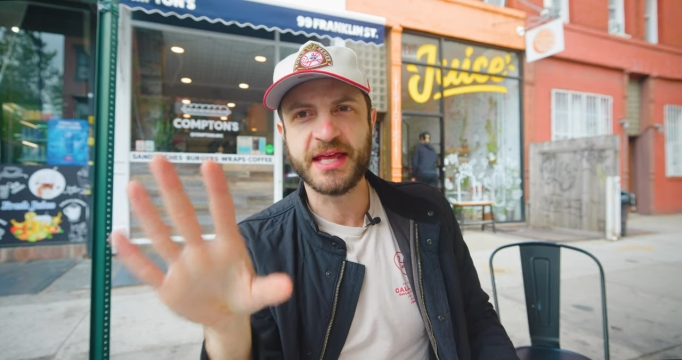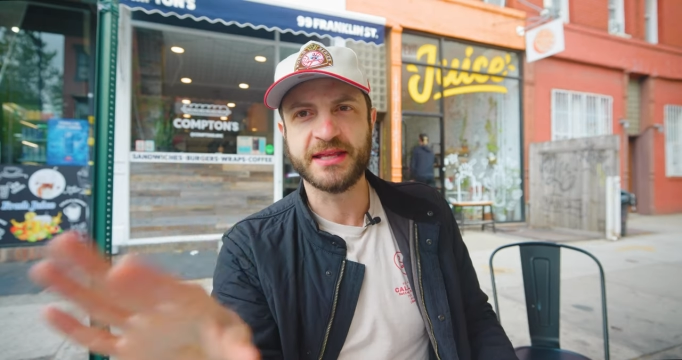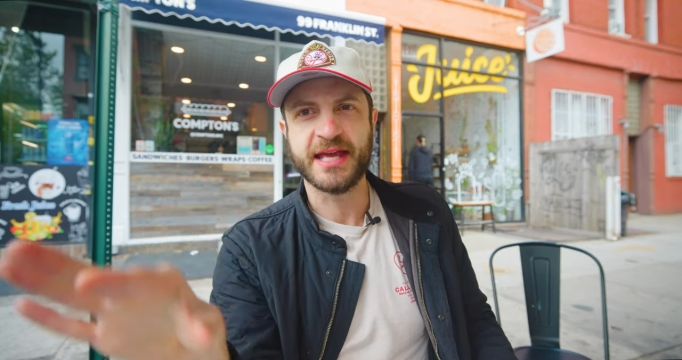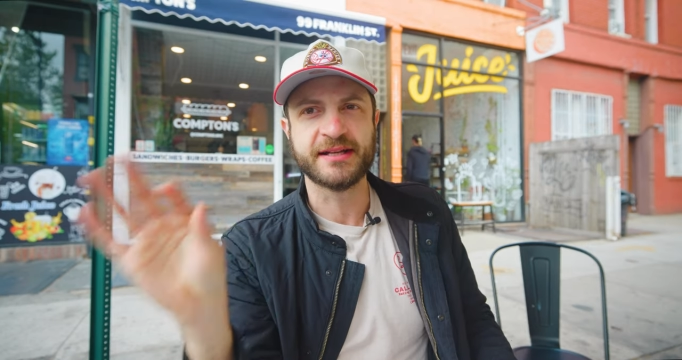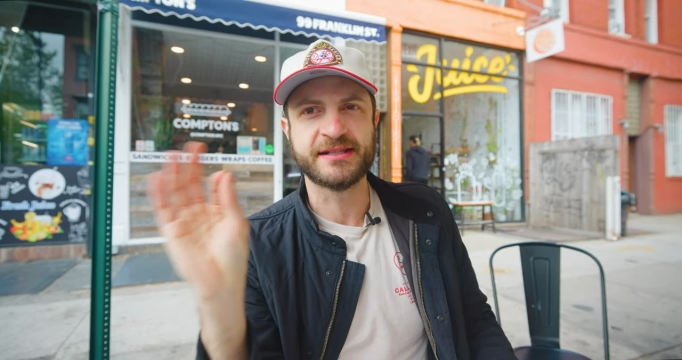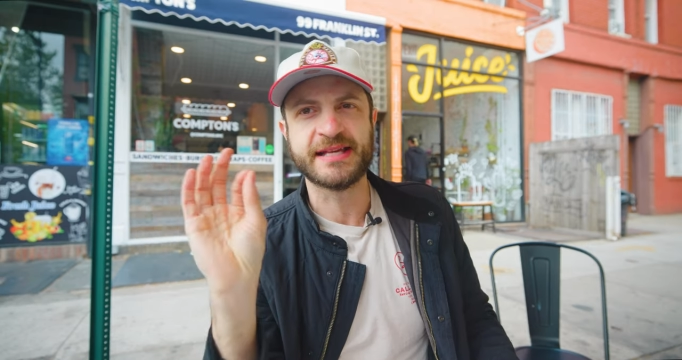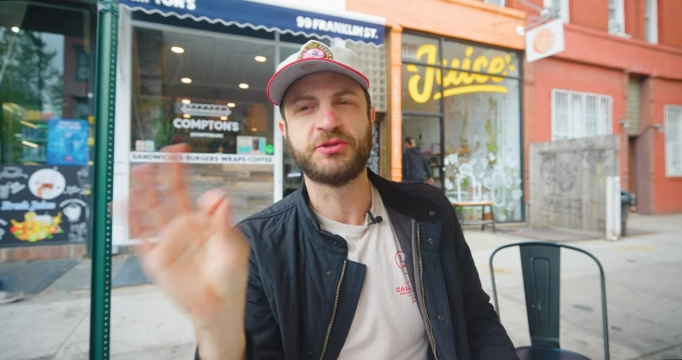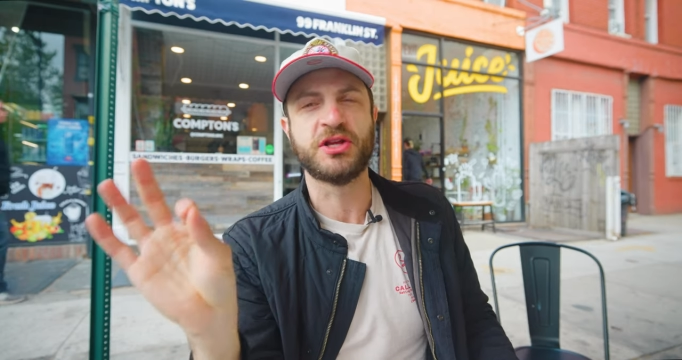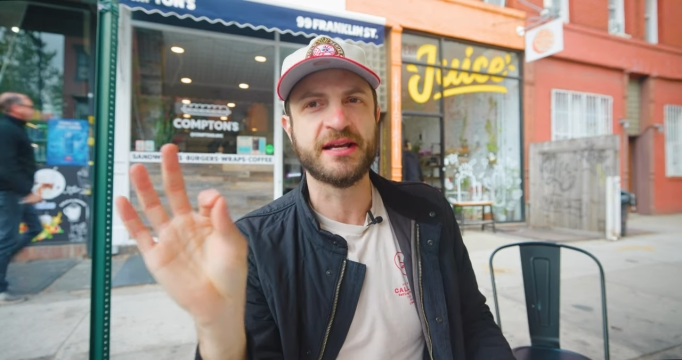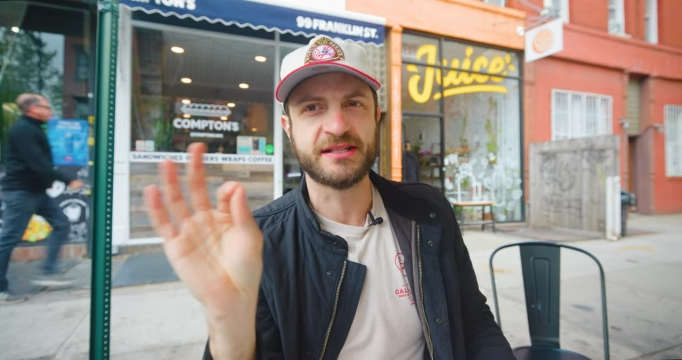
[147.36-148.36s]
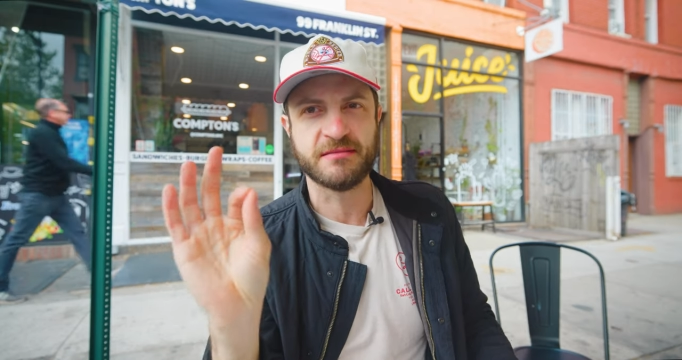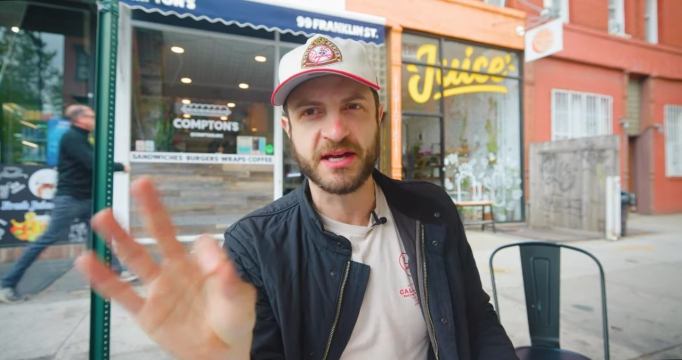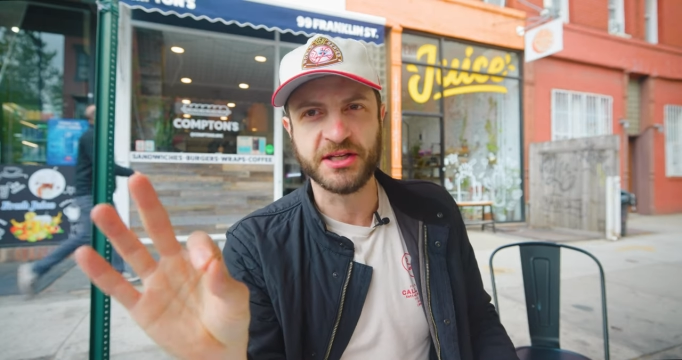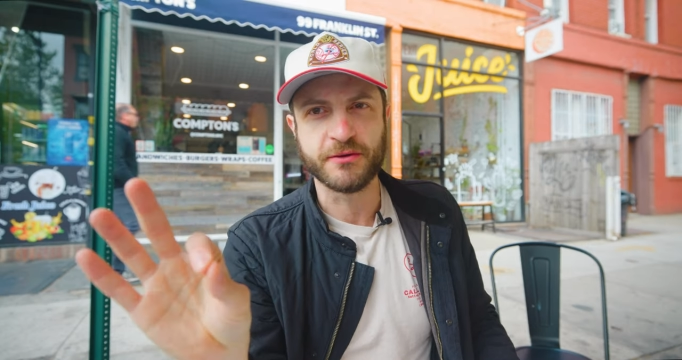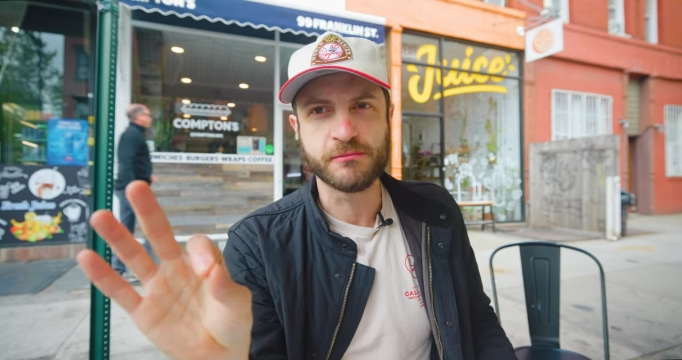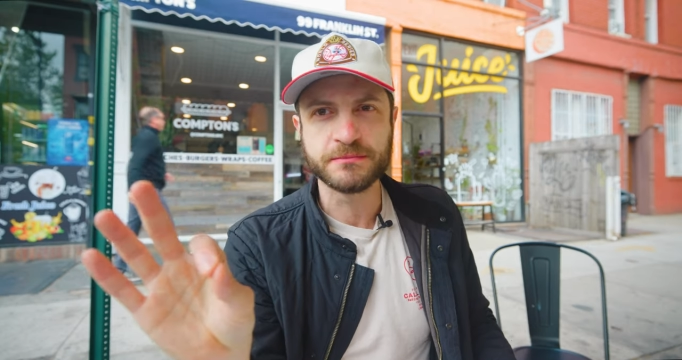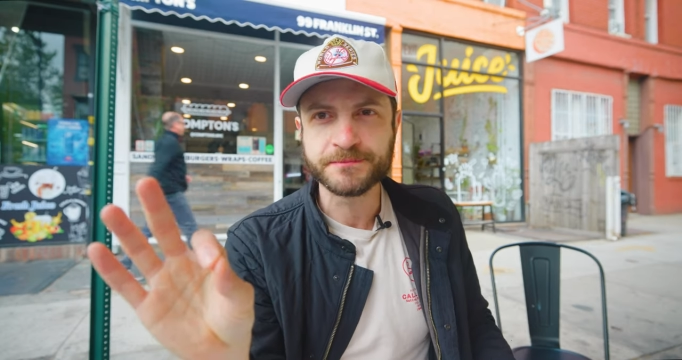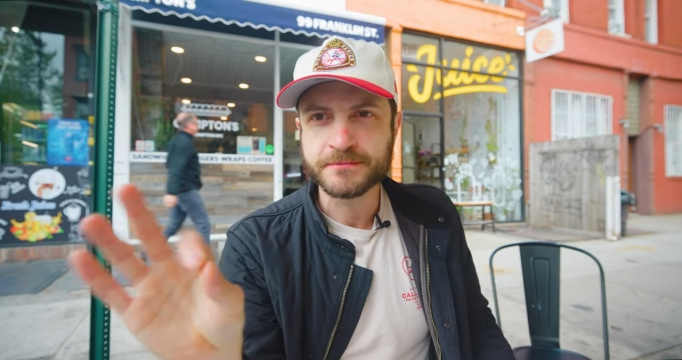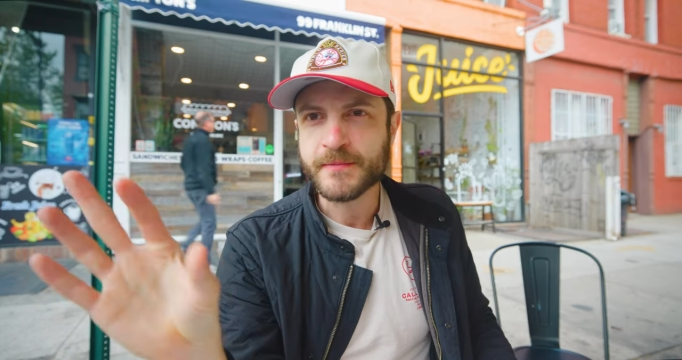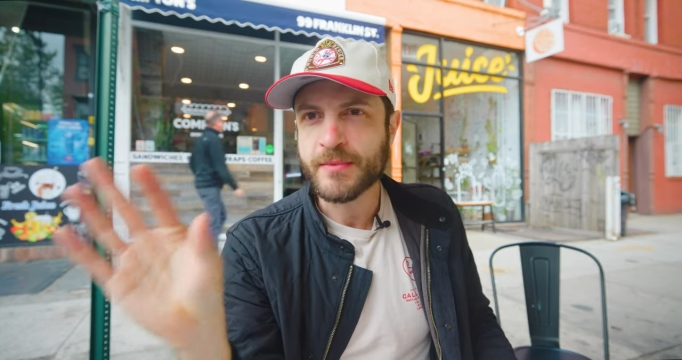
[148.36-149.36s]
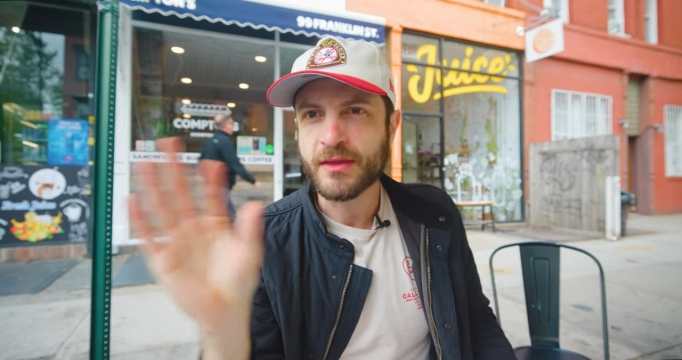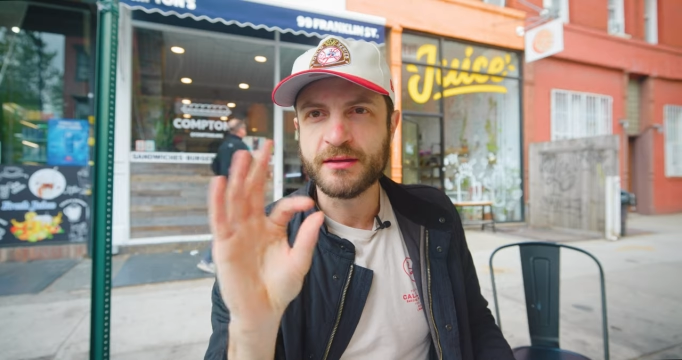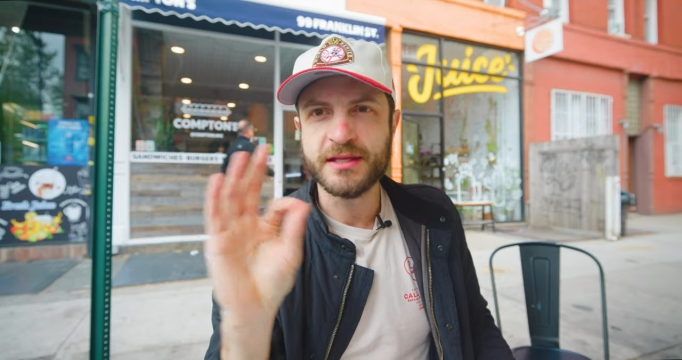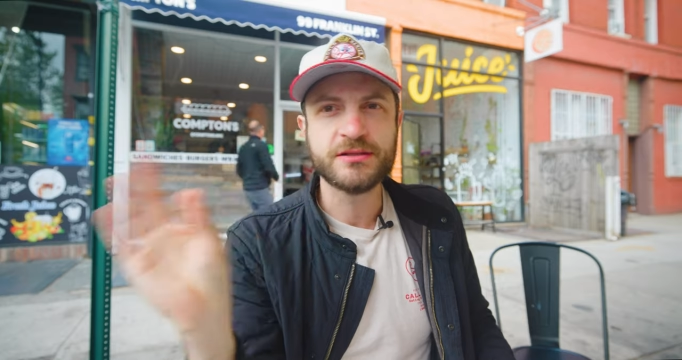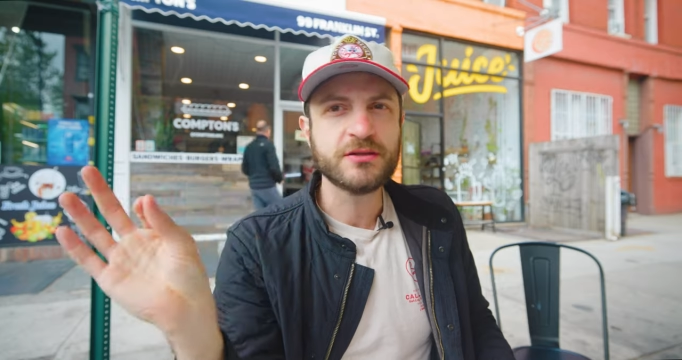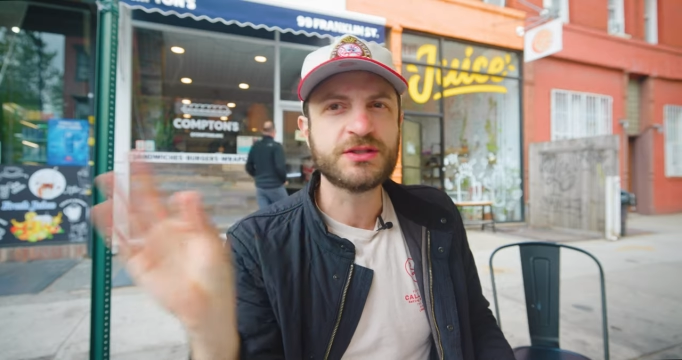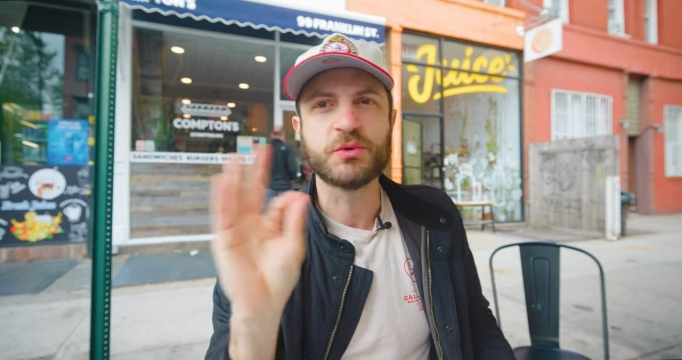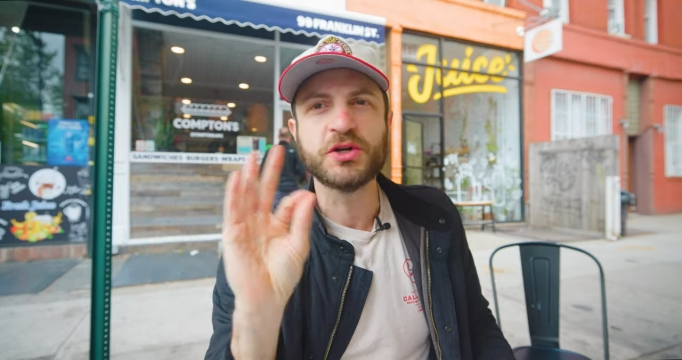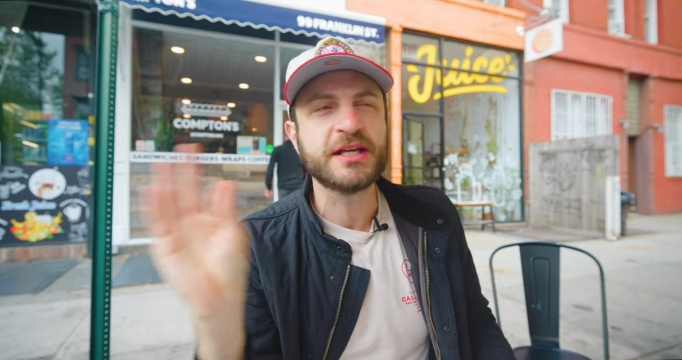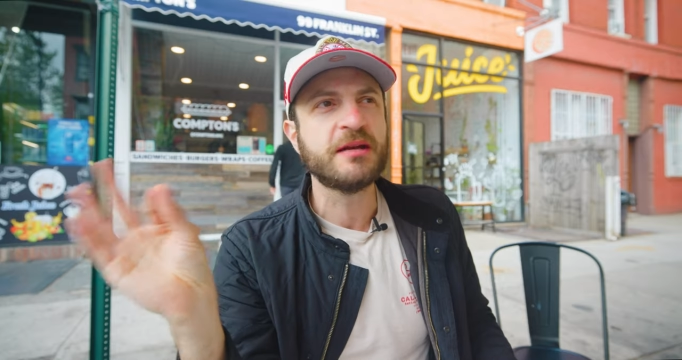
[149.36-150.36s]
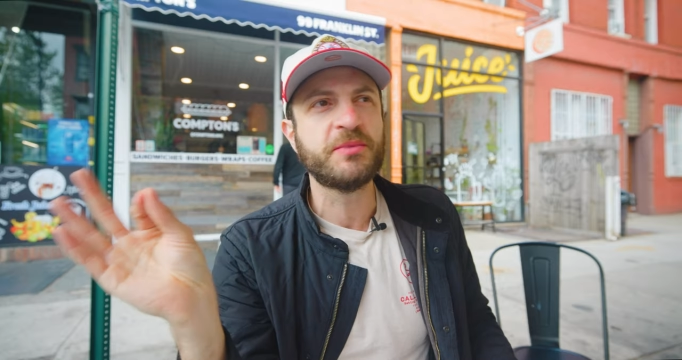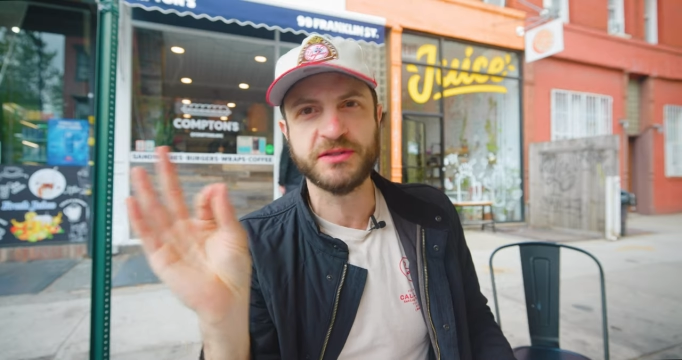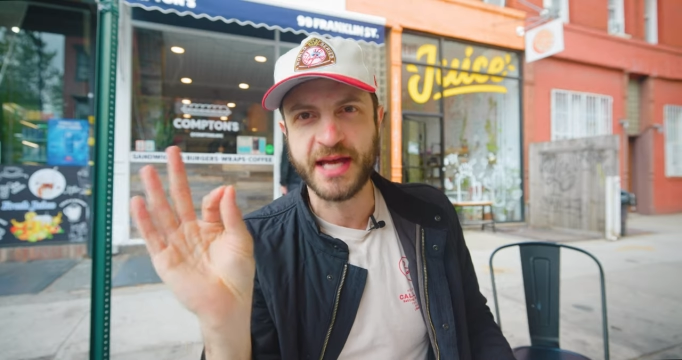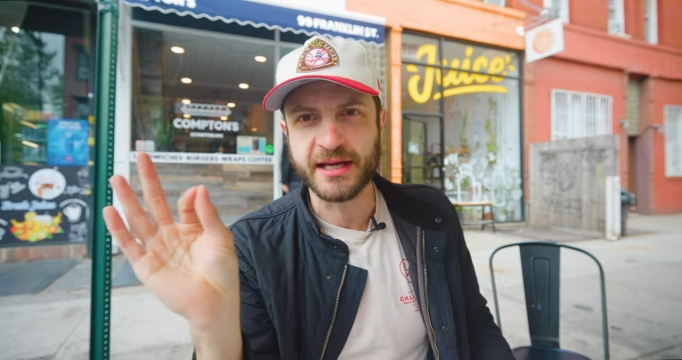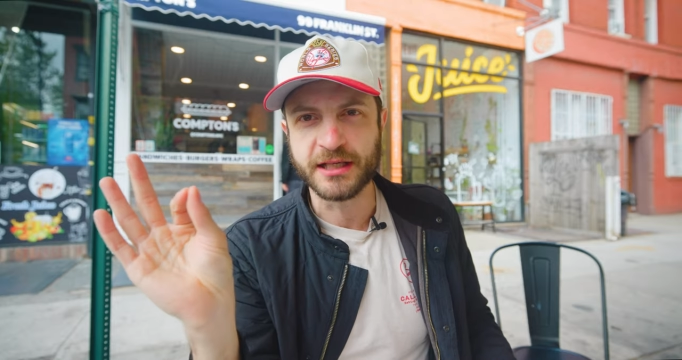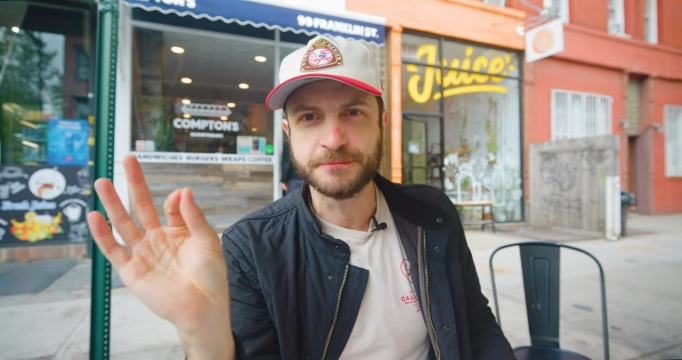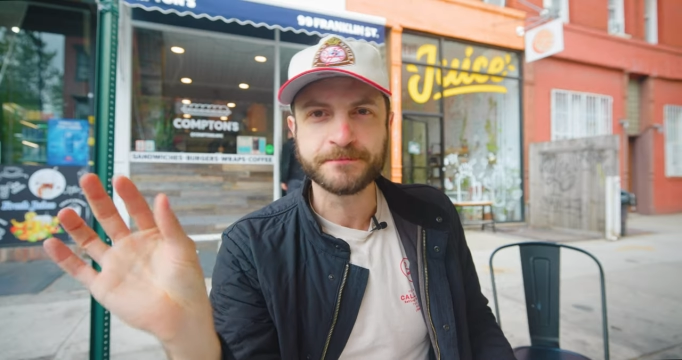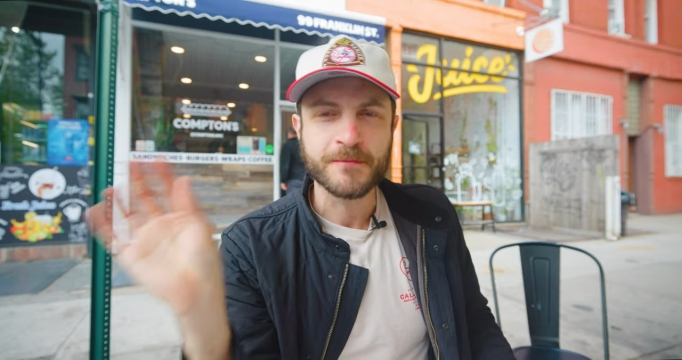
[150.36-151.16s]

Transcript: think they conceptualized the menu. These dudes worked at a bodega,